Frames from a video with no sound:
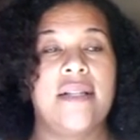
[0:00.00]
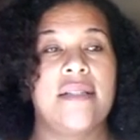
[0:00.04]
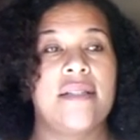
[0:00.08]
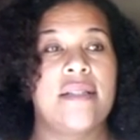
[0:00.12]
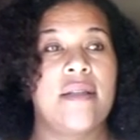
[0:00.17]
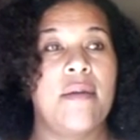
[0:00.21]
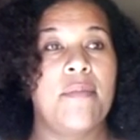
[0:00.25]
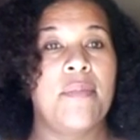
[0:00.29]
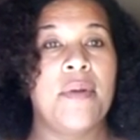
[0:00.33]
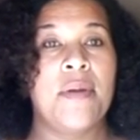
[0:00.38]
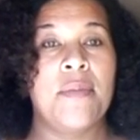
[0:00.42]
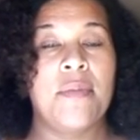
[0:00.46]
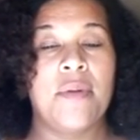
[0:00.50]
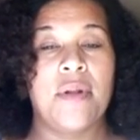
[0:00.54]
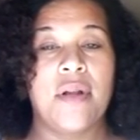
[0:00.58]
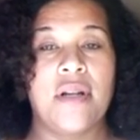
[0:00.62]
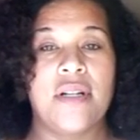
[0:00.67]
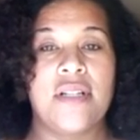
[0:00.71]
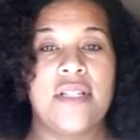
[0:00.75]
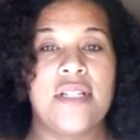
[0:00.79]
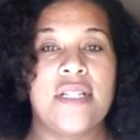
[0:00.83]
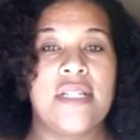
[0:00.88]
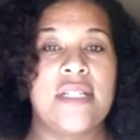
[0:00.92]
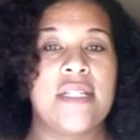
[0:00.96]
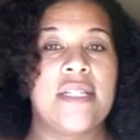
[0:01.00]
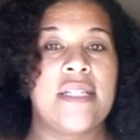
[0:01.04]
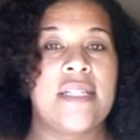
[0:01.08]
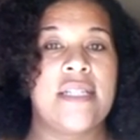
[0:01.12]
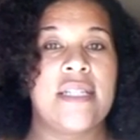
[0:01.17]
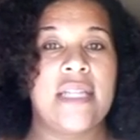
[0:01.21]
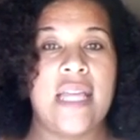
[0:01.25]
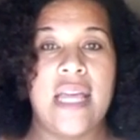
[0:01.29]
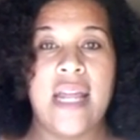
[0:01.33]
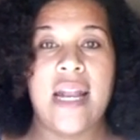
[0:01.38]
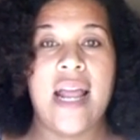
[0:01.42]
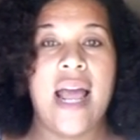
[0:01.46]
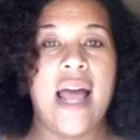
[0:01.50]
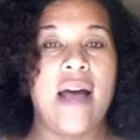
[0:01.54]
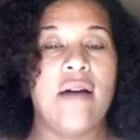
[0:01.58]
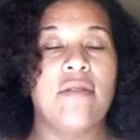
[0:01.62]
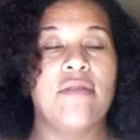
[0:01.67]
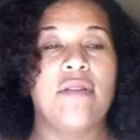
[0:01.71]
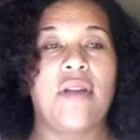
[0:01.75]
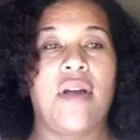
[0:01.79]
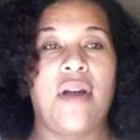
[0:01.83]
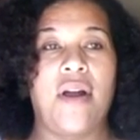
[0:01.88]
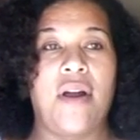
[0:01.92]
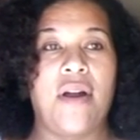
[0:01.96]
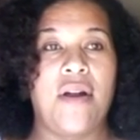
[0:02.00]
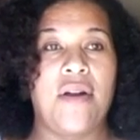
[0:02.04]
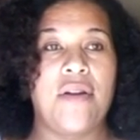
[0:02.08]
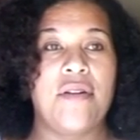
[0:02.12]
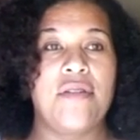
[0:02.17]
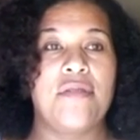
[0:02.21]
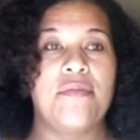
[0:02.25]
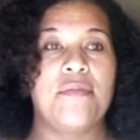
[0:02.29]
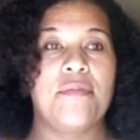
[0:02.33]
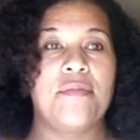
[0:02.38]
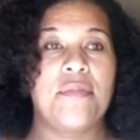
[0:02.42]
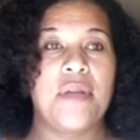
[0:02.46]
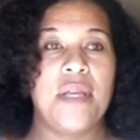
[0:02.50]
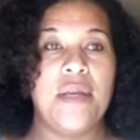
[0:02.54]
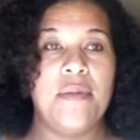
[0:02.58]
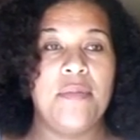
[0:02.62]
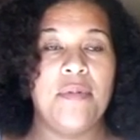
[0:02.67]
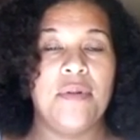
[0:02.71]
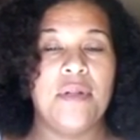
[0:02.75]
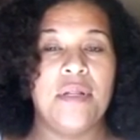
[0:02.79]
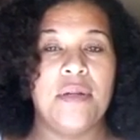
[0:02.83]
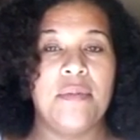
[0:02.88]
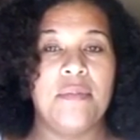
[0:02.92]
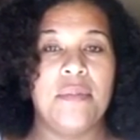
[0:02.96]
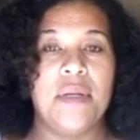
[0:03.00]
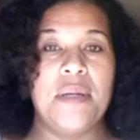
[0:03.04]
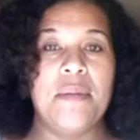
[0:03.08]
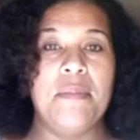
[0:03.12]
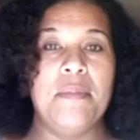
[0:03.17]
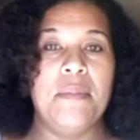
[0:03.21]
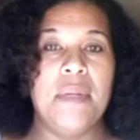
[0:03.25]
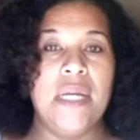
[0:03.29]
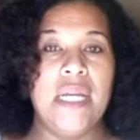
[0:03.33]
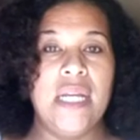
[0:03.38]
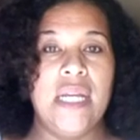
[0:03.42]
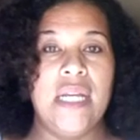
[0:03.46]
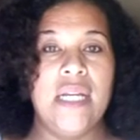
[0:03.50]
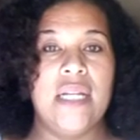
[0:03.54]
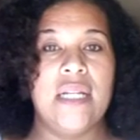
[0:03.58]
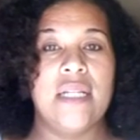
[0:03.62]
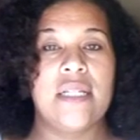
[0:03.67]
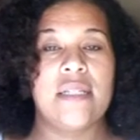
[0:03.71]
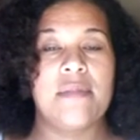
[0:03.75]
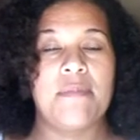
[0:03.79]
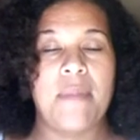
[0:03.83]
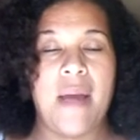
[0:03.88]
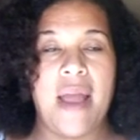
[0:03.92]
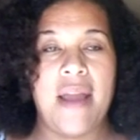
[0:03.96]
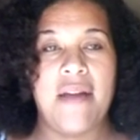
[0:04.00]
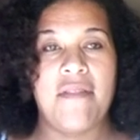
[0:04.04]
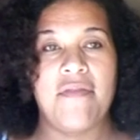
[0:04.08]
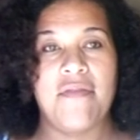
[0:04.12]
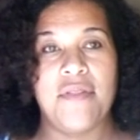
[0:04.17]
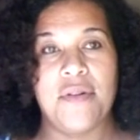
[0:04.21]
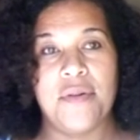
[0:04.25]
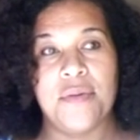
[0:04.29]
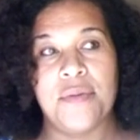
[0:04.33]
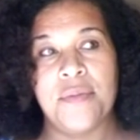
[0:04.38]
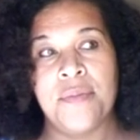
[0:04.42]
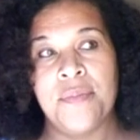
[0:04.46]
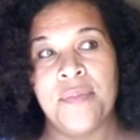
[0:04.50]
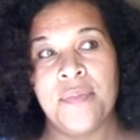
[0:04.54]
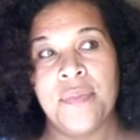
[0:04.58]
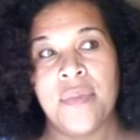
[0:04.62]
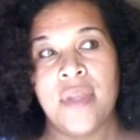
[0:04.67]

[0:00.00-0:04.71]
and some people are just set out to hurt people and be mean and spiteful.